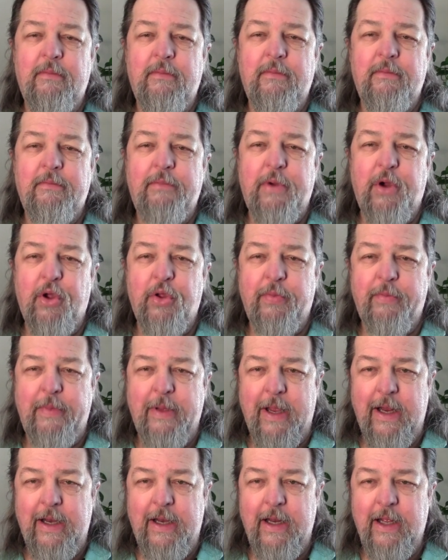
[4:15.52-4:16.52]
both
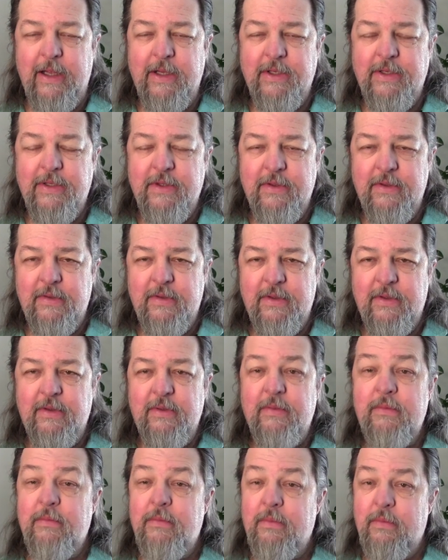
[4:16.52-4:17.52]
paydays.
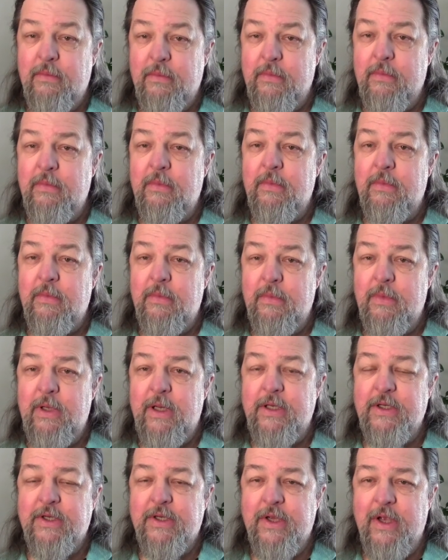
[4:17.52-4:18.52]

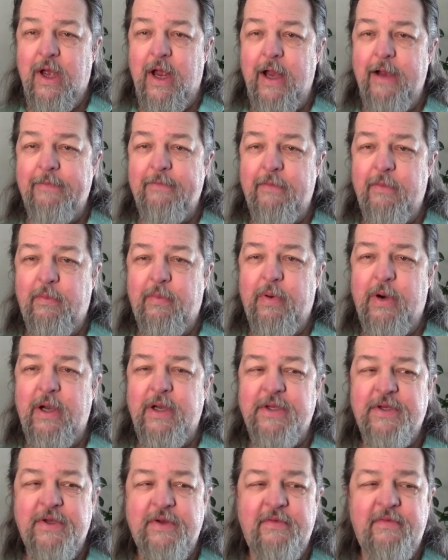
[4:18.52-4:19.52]
That's kind of
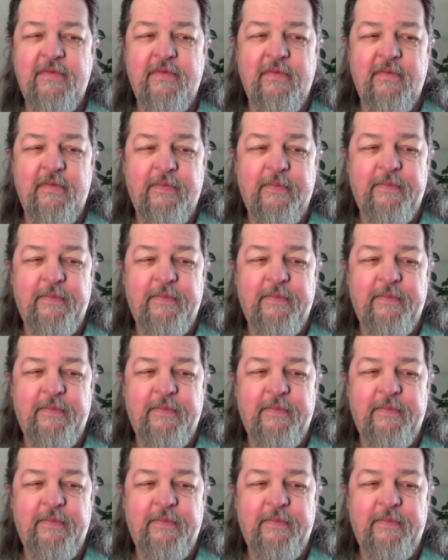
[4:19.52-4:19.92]
impressive.